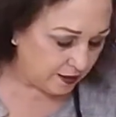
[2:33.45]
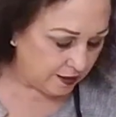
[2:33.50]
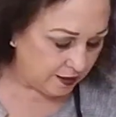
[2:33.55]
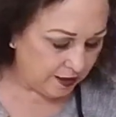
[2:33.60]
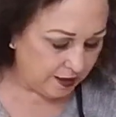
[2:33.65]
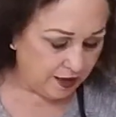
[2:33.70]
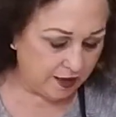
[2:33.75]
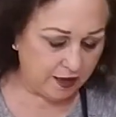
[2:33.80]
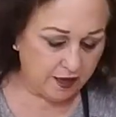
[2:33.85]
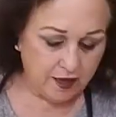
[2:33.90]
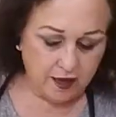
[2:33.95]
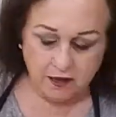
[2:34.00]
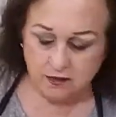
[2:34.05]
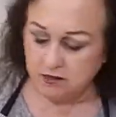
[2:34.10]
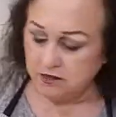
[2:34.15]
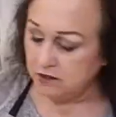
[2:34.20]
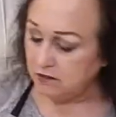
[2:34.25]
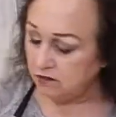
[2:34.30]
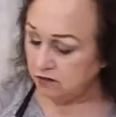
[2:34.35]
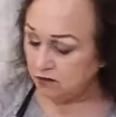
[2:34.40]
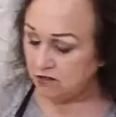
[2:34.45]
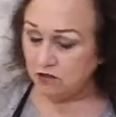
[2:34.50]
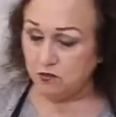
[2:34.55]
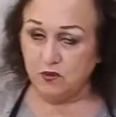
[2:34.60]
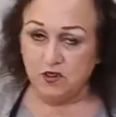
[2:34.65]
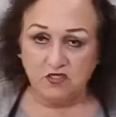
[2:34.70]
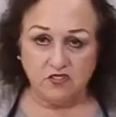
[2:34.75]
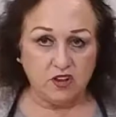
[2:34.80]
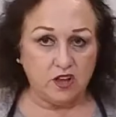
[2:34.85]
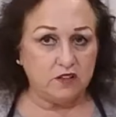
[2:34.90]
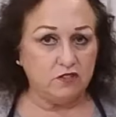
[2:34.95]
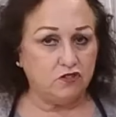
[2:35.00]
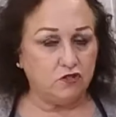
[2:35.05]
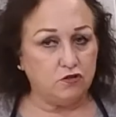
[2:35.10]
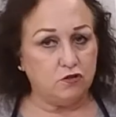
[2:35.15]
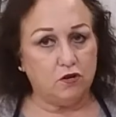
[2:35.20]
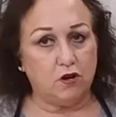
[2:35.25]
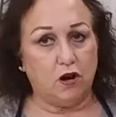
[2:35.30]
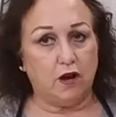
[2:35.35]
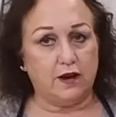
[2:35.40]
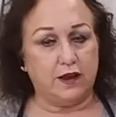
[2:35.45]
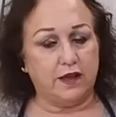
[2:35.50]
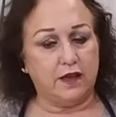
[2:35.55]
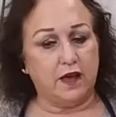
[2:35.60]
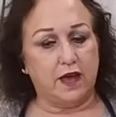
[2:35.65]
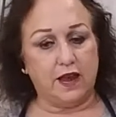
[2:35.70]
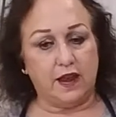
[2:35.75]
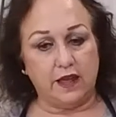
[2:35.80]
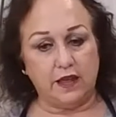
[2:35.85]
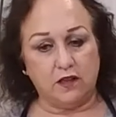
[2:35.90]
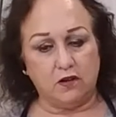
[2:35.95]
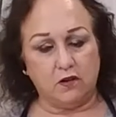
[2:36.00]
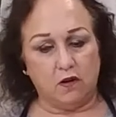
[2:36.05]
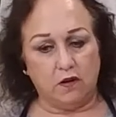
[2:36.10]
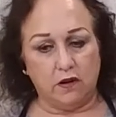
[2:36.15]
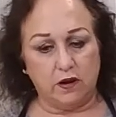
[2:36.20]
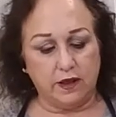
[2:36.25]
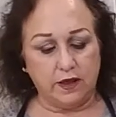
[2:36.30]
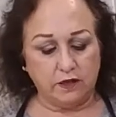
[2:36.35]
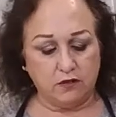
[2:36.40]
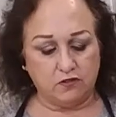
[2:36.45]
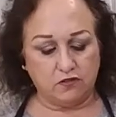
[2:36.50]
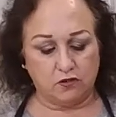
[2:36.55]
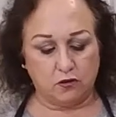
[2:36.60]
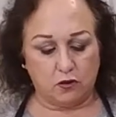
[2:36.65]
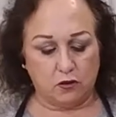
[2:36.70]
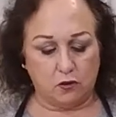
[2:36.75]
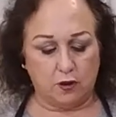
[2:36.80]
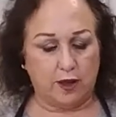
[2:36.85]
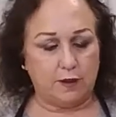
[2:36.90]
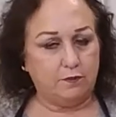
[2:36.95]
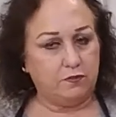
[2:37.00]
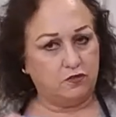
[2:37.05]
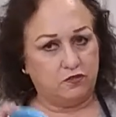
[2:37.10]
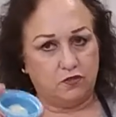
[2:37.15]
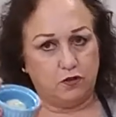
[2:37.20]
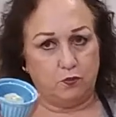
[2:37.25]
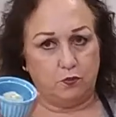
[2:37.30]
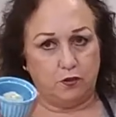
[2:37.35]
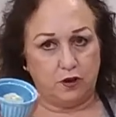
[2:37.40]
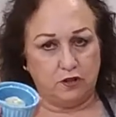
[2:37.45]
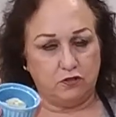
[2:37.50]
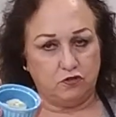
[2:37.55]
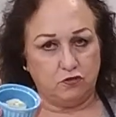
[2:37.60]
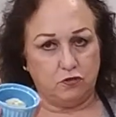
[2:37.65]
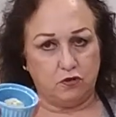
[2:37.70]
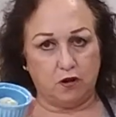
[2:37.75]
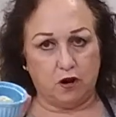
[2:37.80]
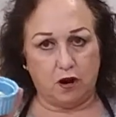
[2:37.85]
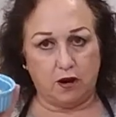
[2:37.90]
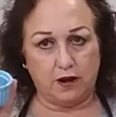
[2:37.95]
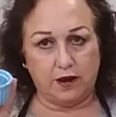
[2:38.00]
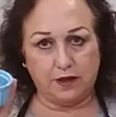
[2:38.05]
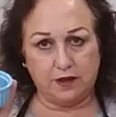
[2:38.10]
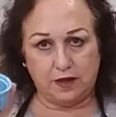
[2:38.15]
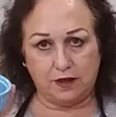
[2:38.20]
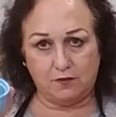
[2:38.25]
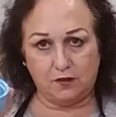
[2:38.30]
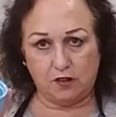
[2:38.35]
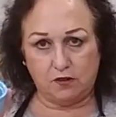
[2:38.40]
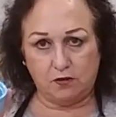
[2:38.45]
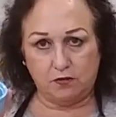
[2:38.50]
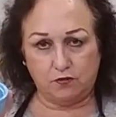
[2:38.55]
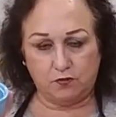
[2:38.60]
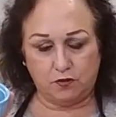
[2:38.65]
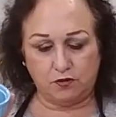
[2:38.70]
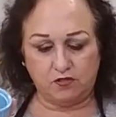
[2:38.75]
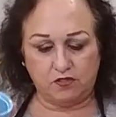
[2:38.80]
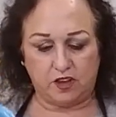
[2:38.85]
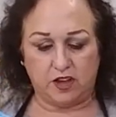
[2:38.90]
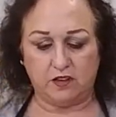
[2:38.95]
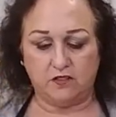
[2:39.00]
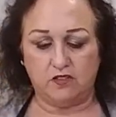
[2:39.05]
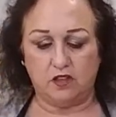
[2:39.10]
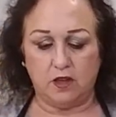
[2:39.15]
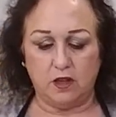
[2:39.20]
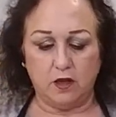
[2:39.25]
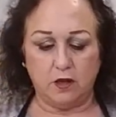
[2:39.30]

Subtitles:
And this recipe said 2 garlic. I like garlic, so I'm still putting 2 garlic, even though it's for 6.